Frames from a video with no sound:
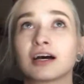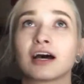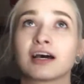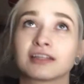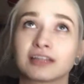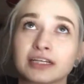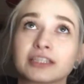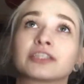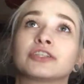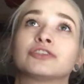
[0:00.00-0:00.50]
I
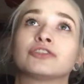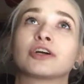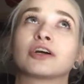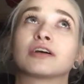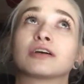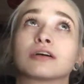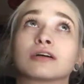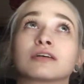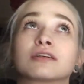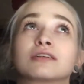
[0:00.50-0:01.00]
like to
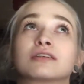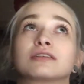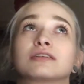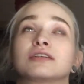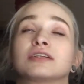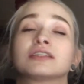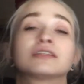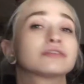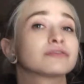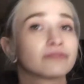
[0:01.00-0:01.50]
draw.
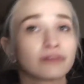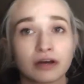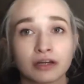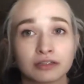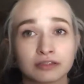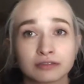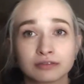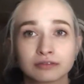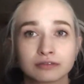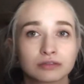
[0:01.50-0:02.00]
It's
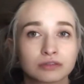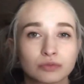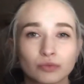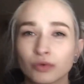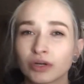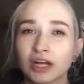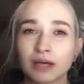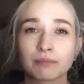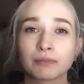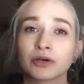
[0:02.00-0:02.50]
fun
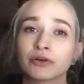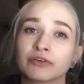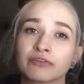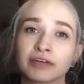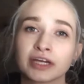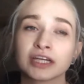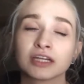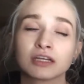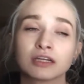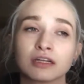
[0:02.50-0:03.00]
when I'm
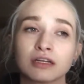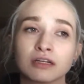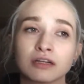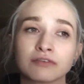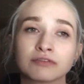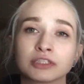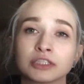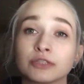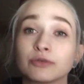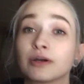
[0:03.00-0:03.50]
motivated
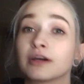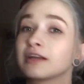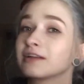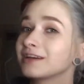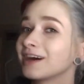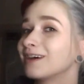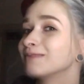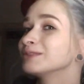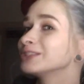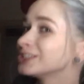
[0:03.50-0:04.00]
enough to do it.
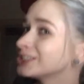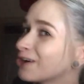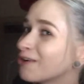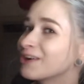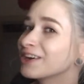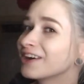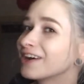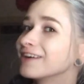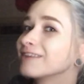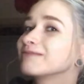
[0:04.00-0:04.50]
Yeah, I'm
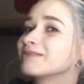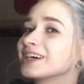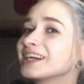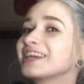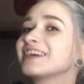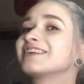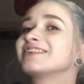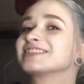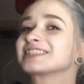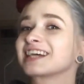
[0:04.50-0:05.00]
showing off my
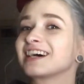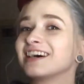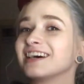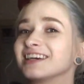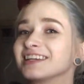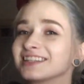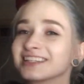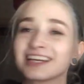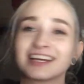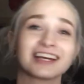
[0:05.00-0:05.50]
nails,
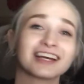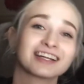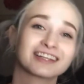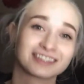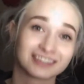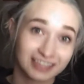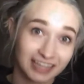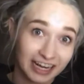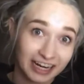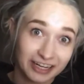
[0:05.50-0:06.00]
guys. Can,
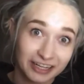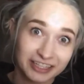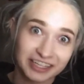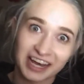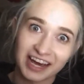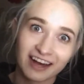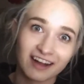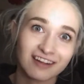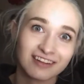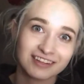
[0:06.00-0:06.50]
can you
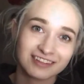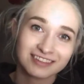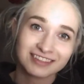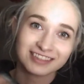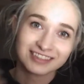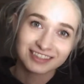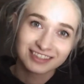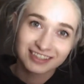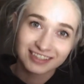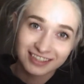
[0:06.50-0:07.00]
tell
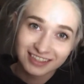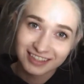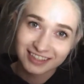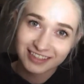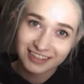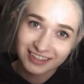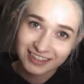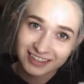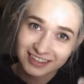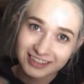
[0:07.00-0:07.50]

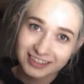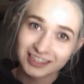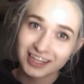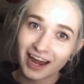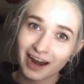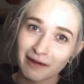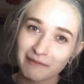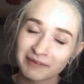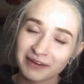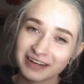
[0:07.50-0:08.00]

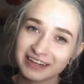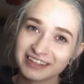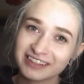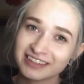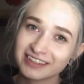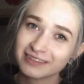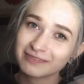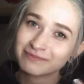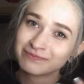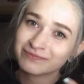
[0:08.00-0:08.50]
that I painted
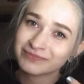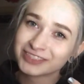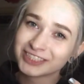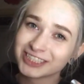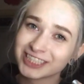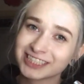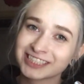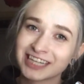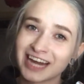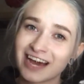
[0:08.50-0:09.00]
them
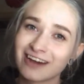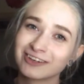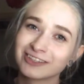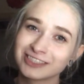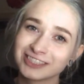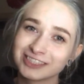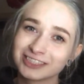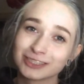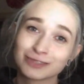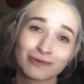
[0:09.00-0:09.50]
just now?
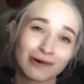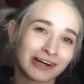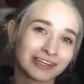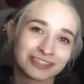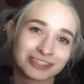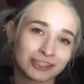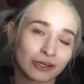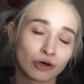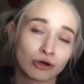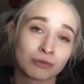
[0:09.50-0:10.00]
You just
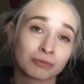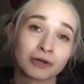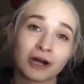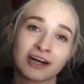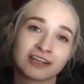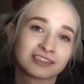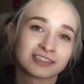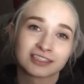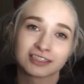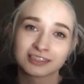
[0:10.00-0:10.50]
watched the whole
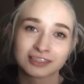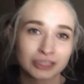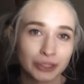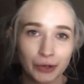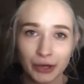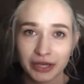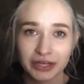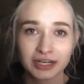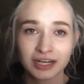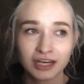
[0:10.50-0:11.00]
process, so
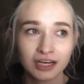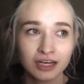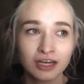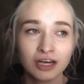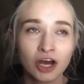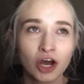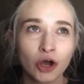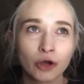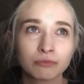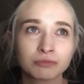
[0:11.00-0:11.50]
I
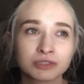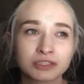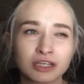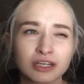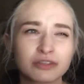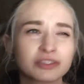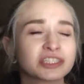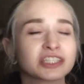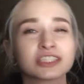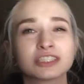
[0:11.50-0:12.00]
hope so,
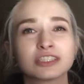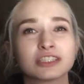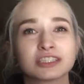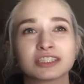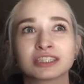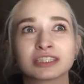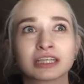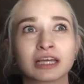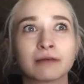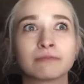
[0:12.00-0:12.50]
unless you
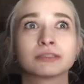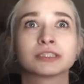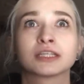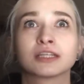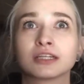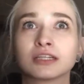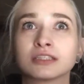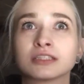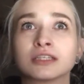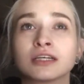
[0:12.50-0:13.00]
just skip to
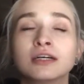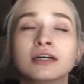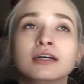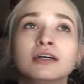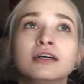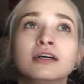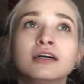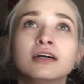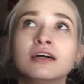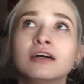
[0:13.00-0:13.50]
this
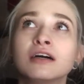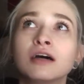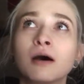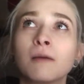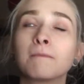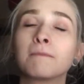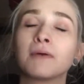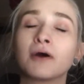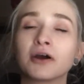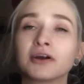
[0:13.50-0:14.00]

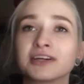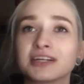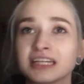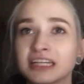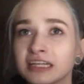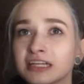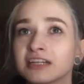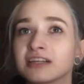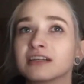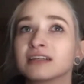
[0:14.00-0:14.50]
part
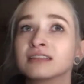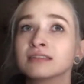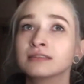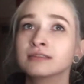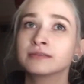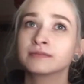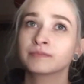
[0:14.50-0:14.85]
here.